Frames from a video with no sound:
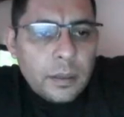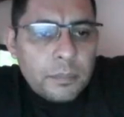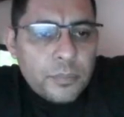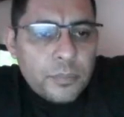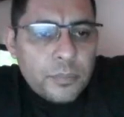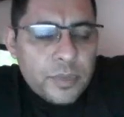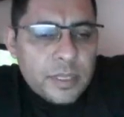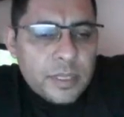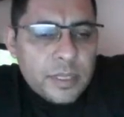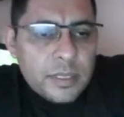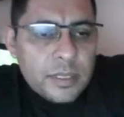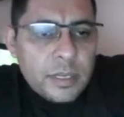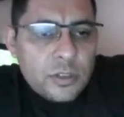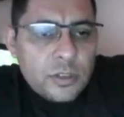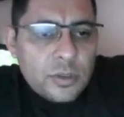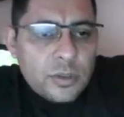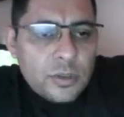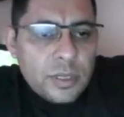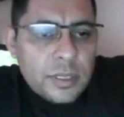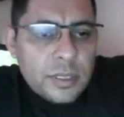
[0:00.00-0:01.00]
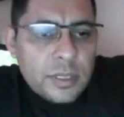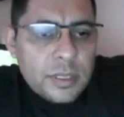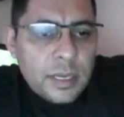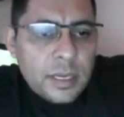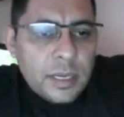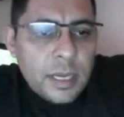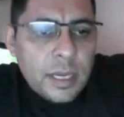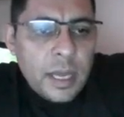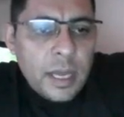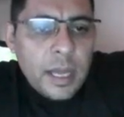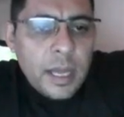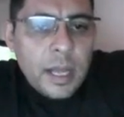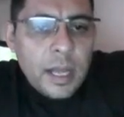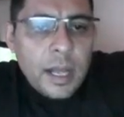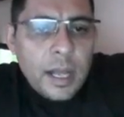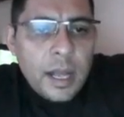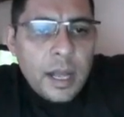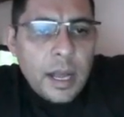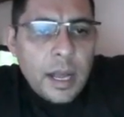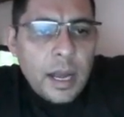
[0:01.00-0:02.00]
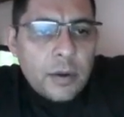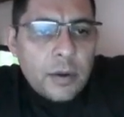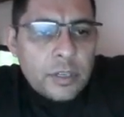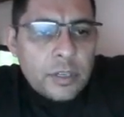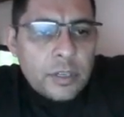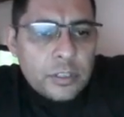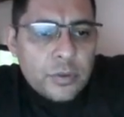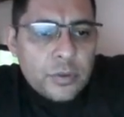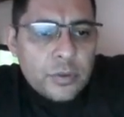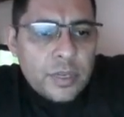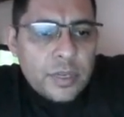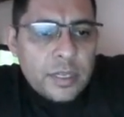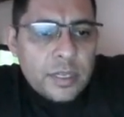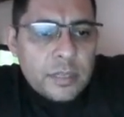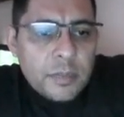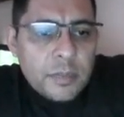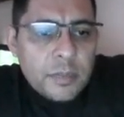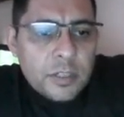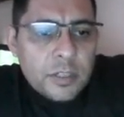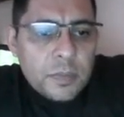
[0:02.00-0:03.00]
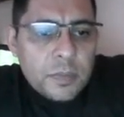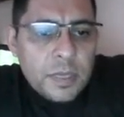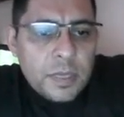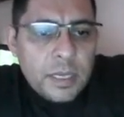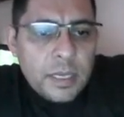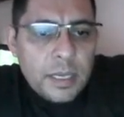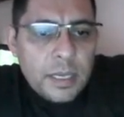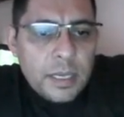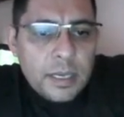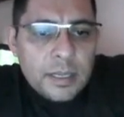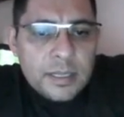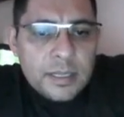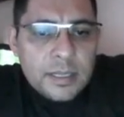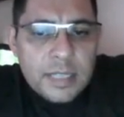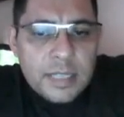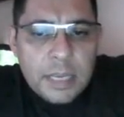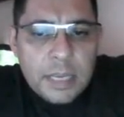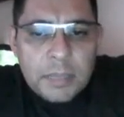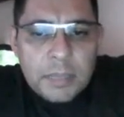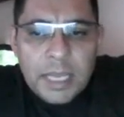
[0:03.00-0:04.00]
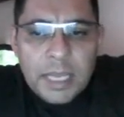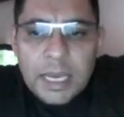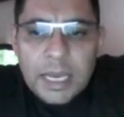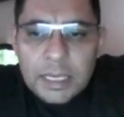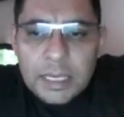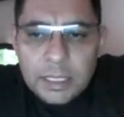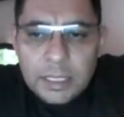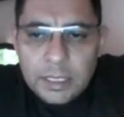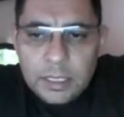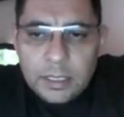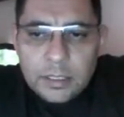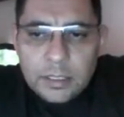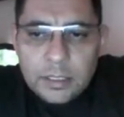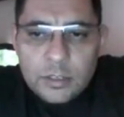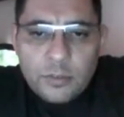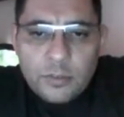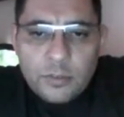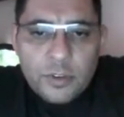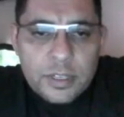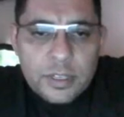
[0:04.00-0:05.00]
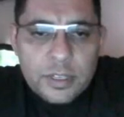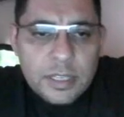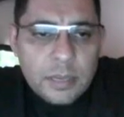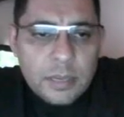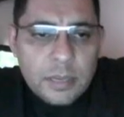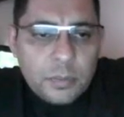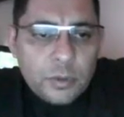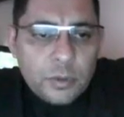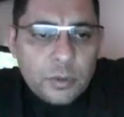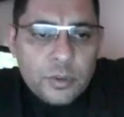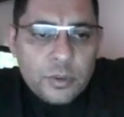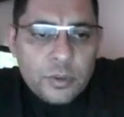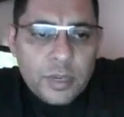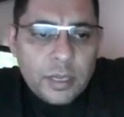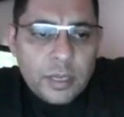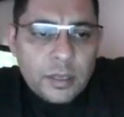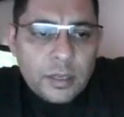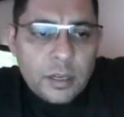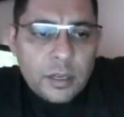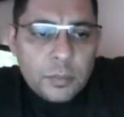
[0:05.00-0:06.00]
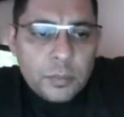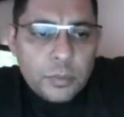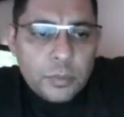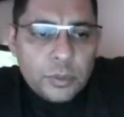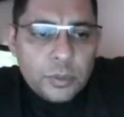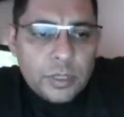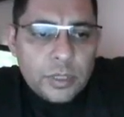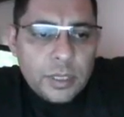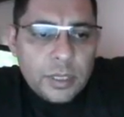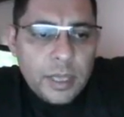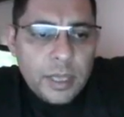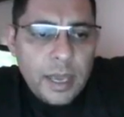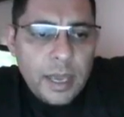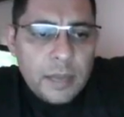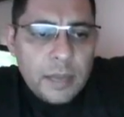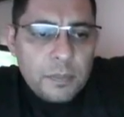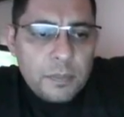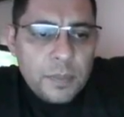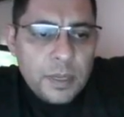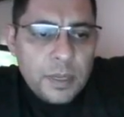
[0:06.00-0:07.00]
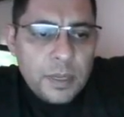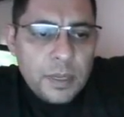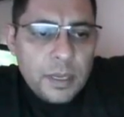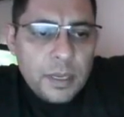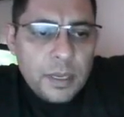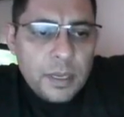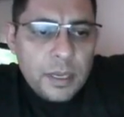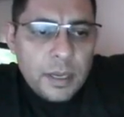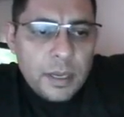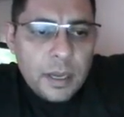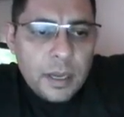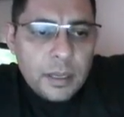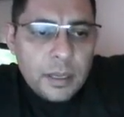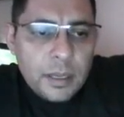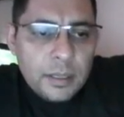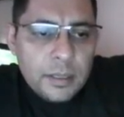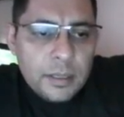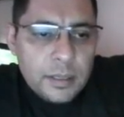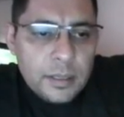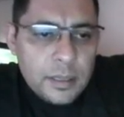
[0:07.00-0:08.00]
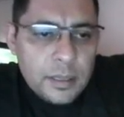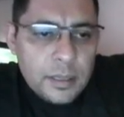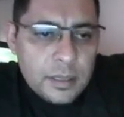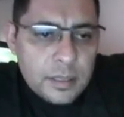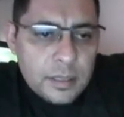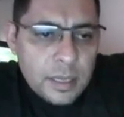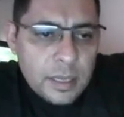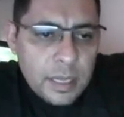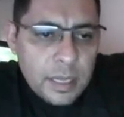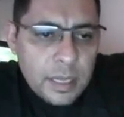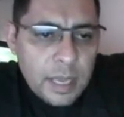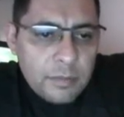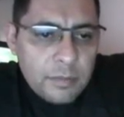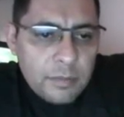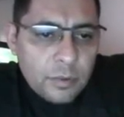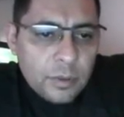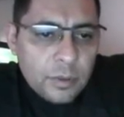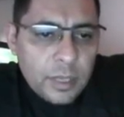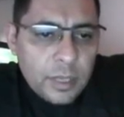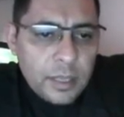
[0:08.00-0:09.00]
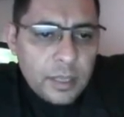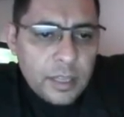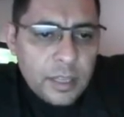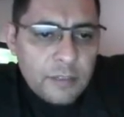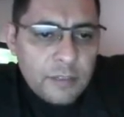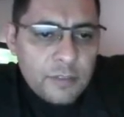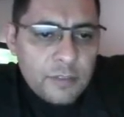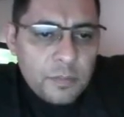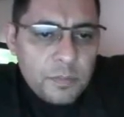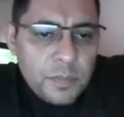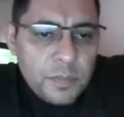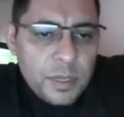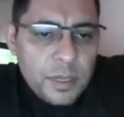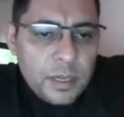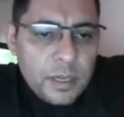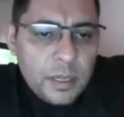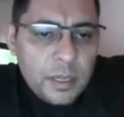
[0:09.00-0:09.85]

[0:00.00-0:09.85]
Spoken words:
presentation is that our trees must be in the same line. So for example, you cannot put NP in this level and then VP,